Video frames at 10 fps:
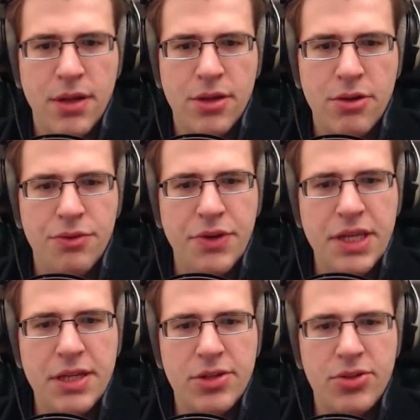You
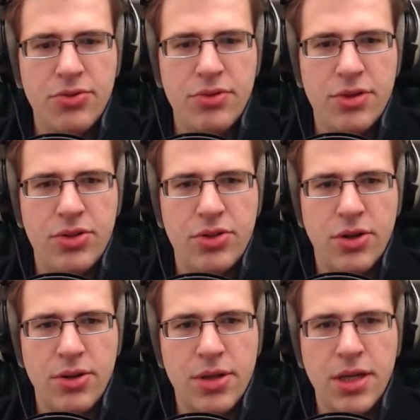overhear students
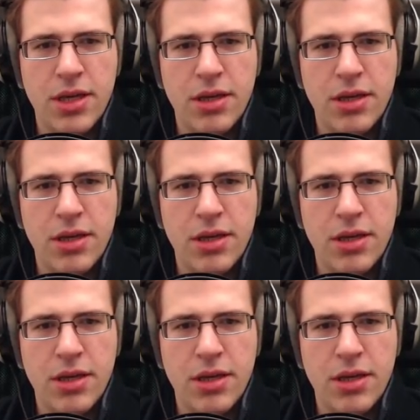talking.